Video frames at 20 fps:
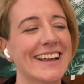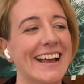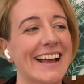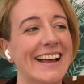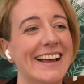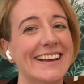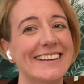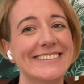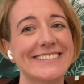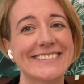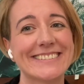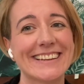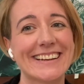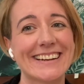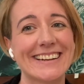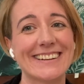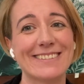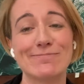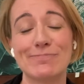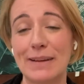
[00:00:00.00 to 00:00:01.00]
and
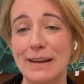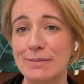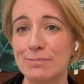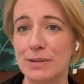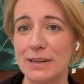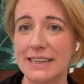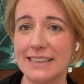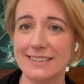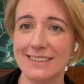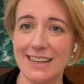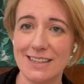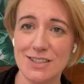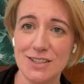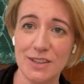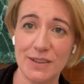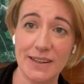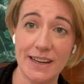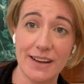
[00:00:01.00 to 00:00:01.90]
uh, been pretty attached to it.